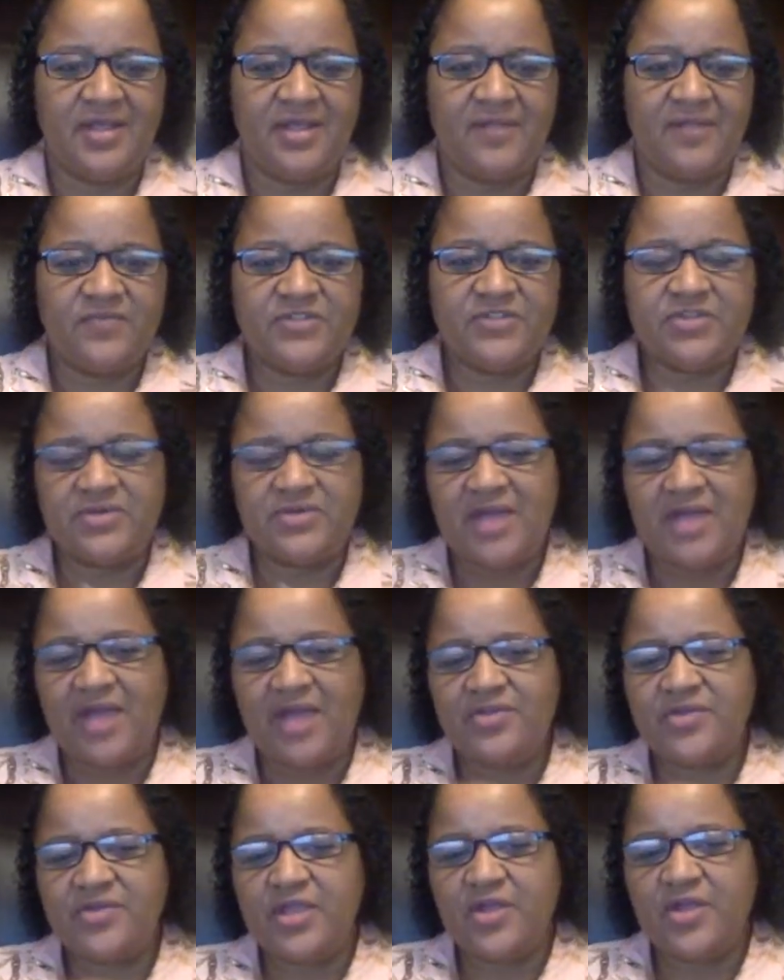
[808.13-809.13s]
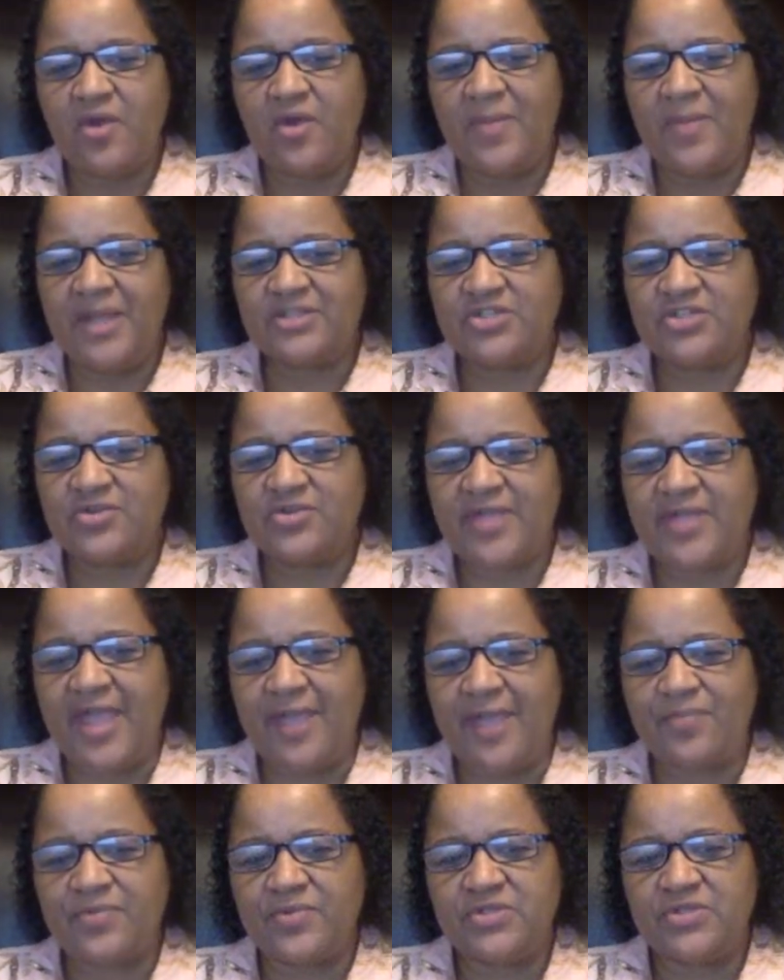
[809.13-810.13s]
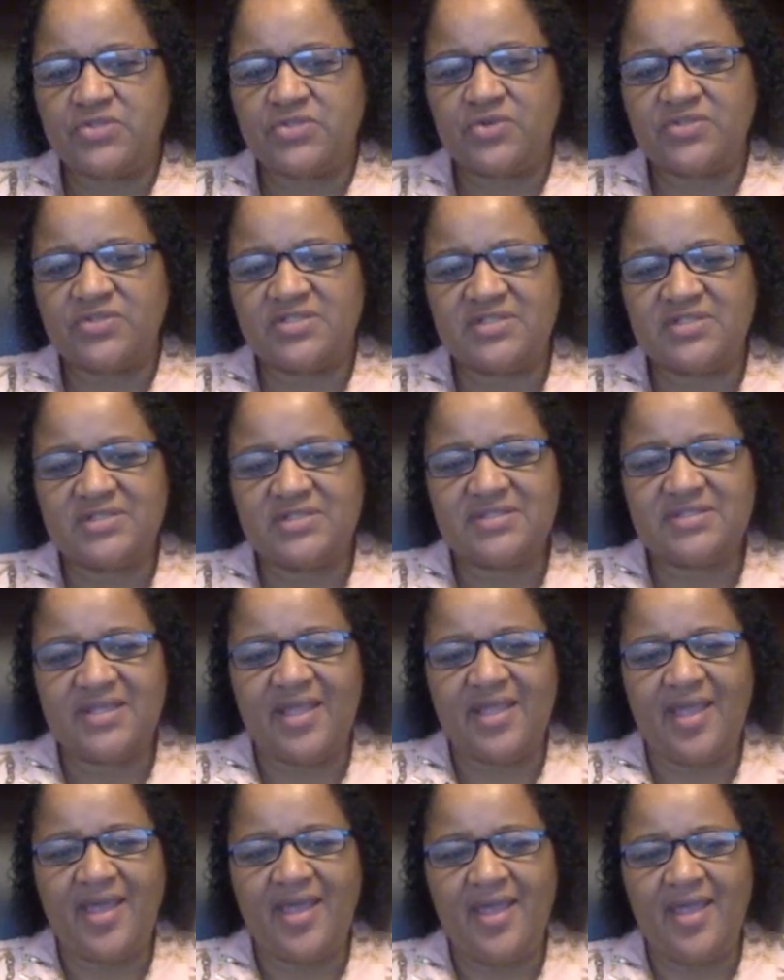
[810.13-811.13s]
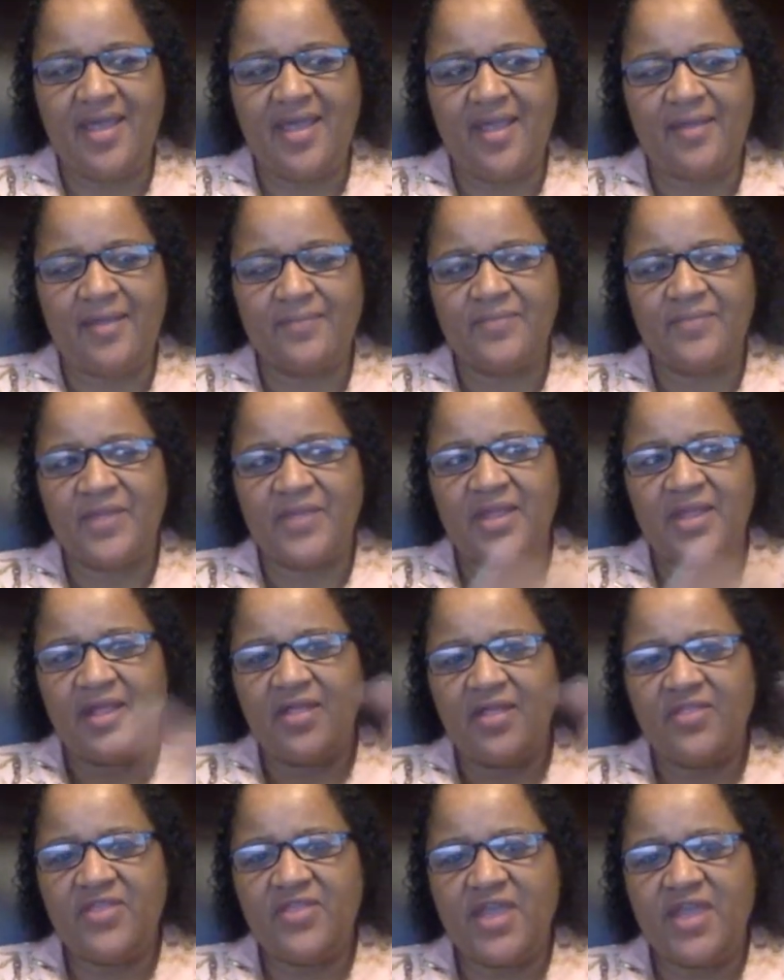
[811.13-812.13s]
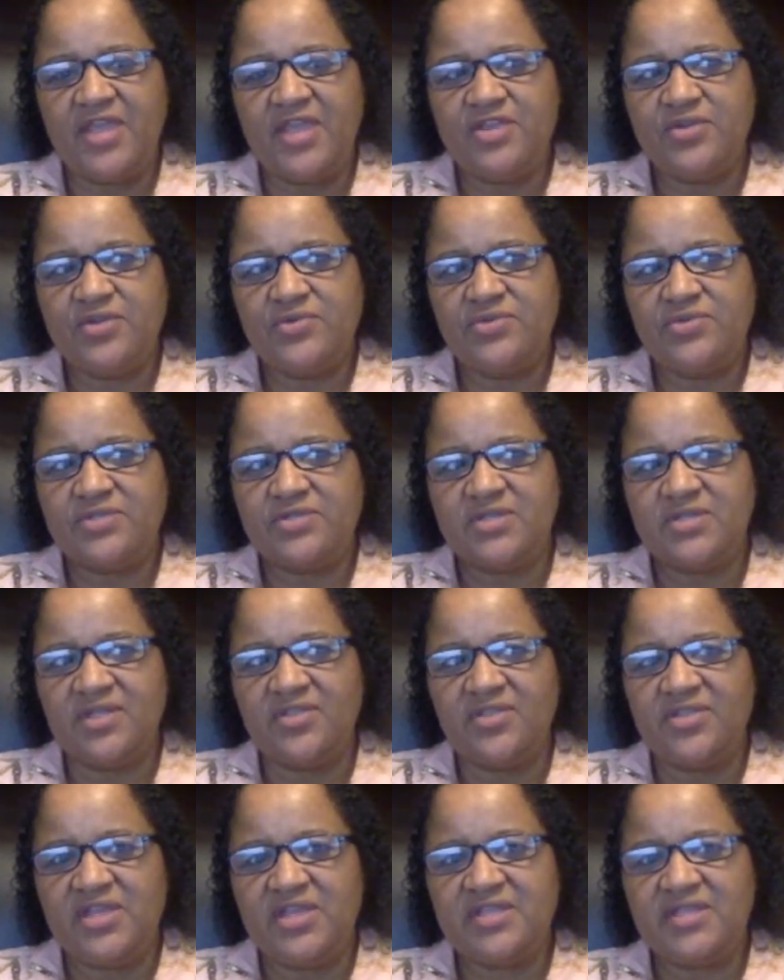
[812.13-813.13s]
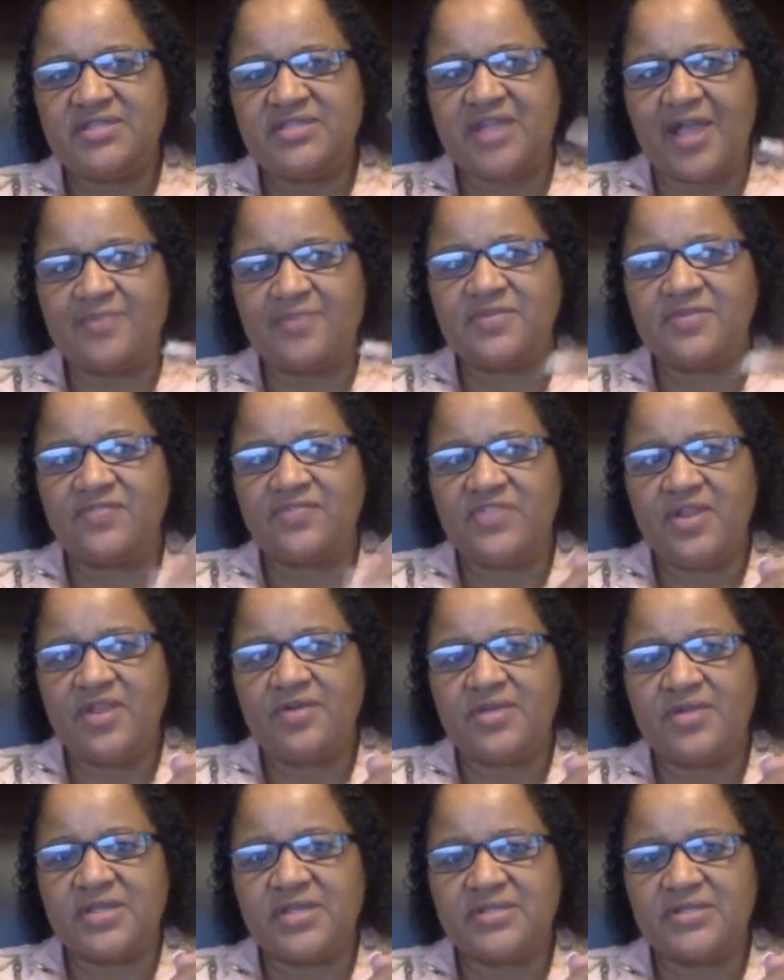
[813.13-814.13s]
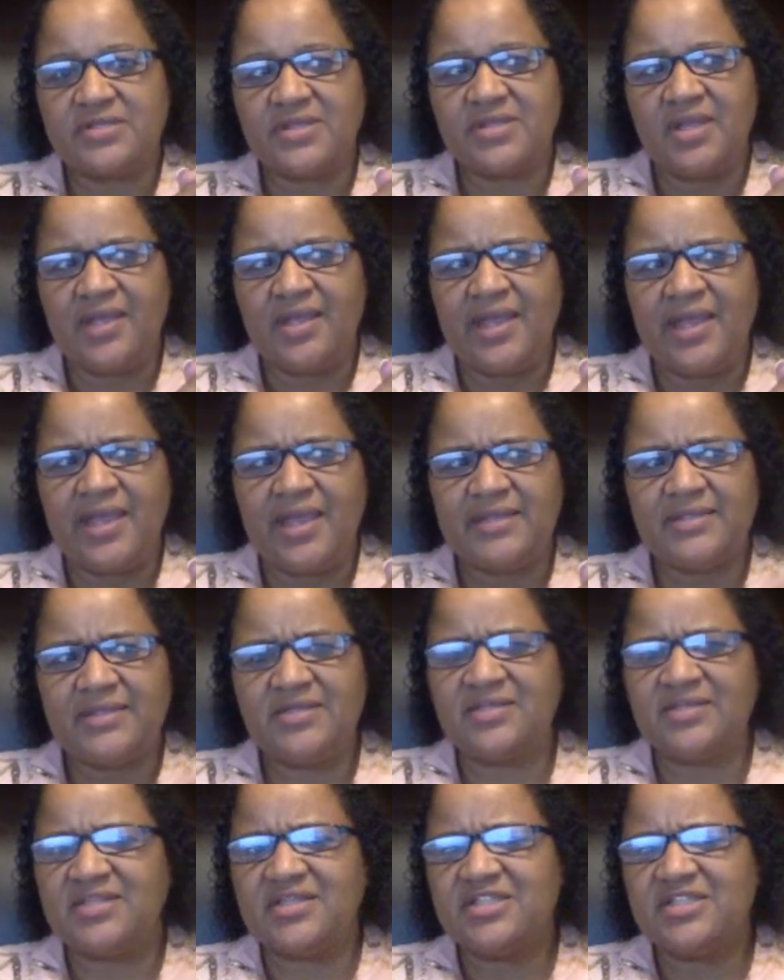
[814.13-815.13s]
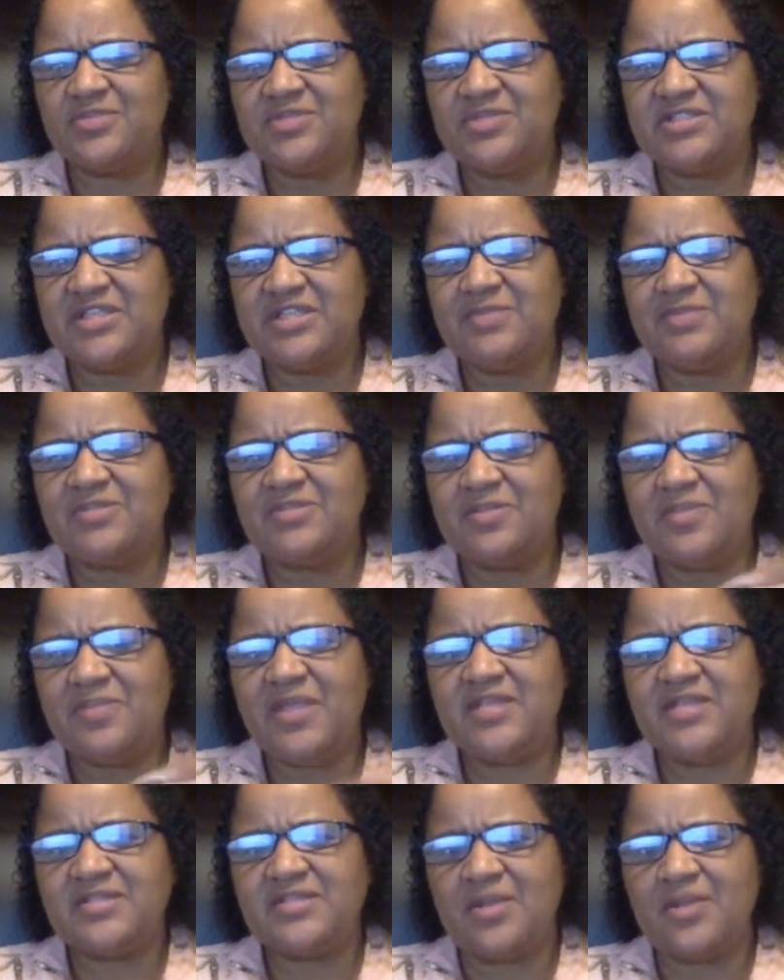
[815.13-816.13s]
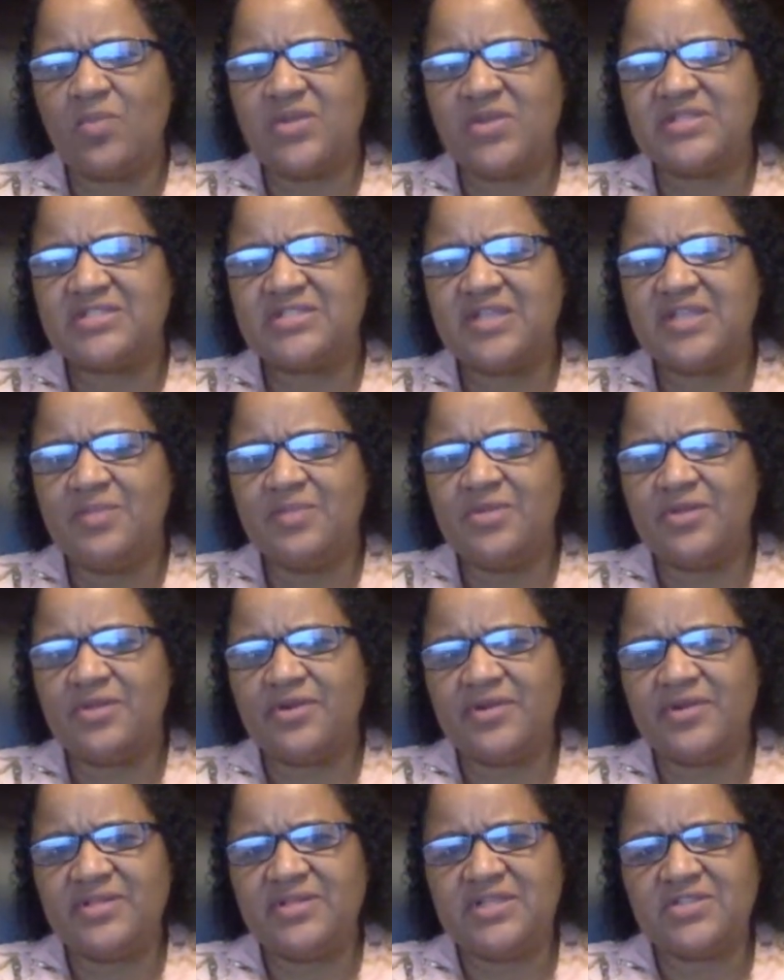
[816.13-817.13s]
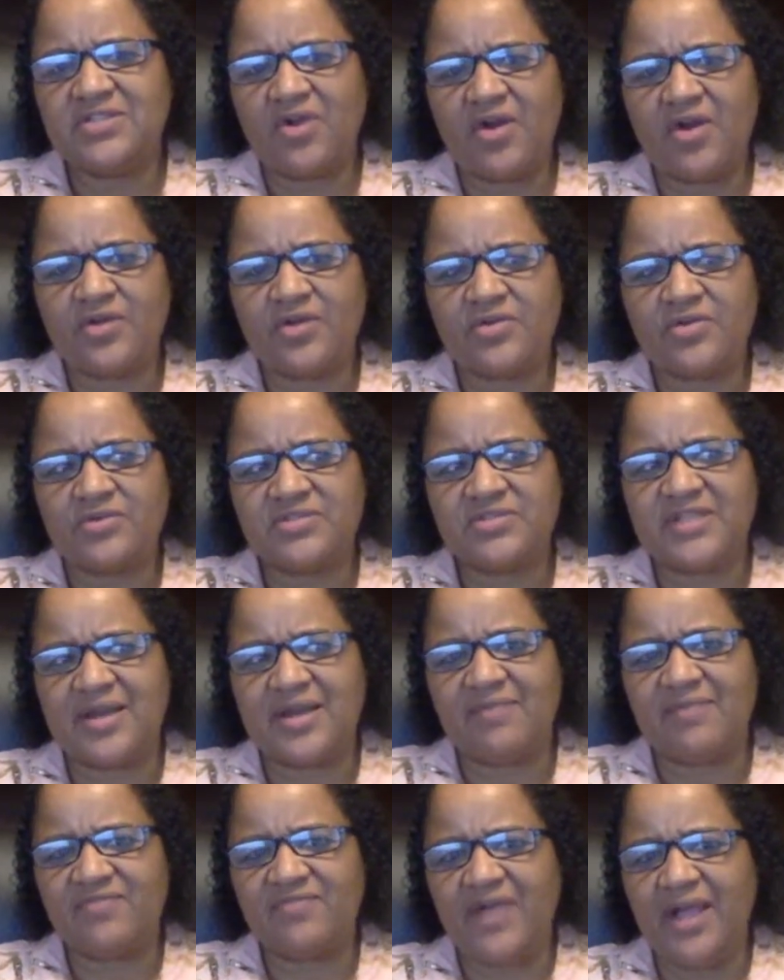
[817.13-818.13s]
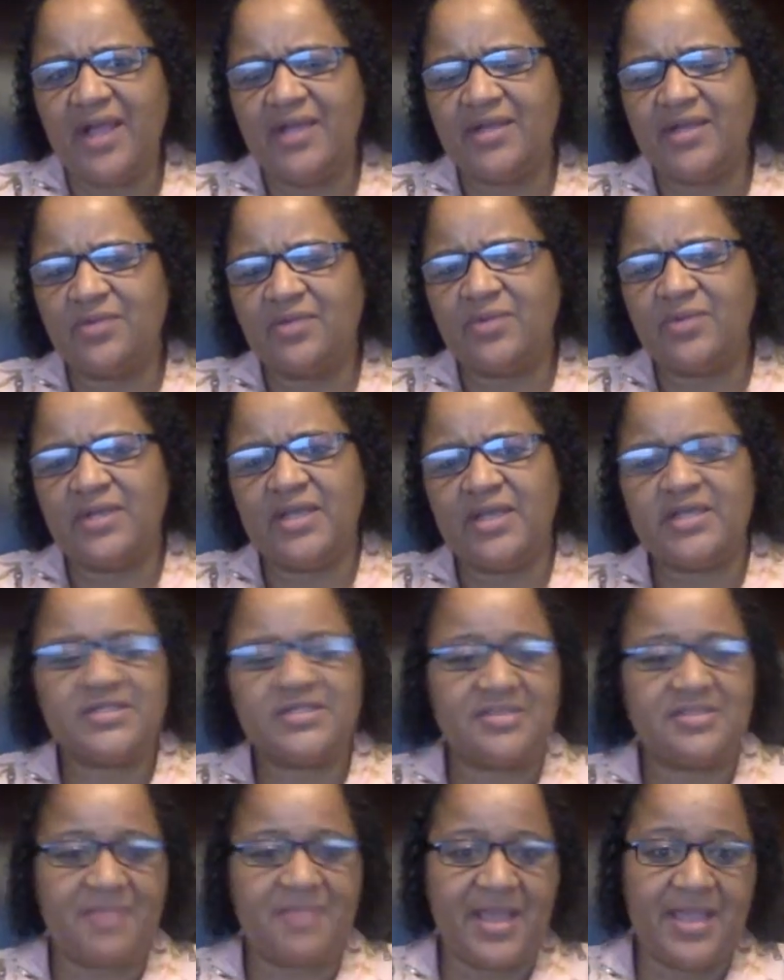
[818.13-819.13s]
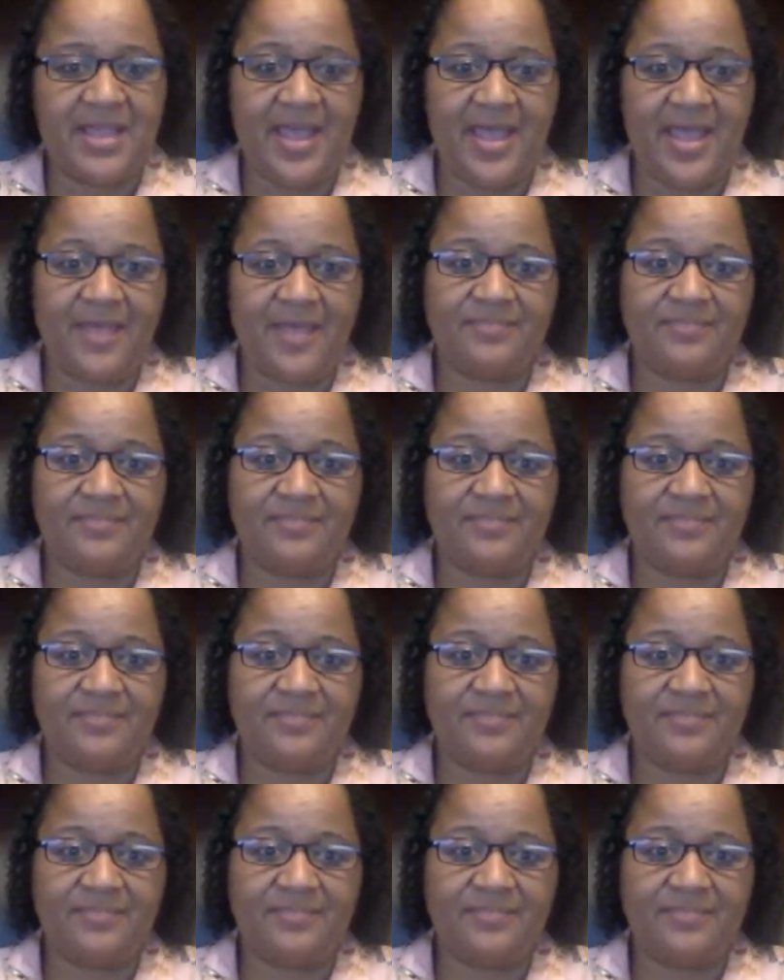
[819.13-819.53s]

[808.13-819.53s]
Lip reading: So now you can go back to your gap resources and say, hey, they used these types of theories. And look, this one seems to be somewhat similar in these articles that I'm finding related to my gap.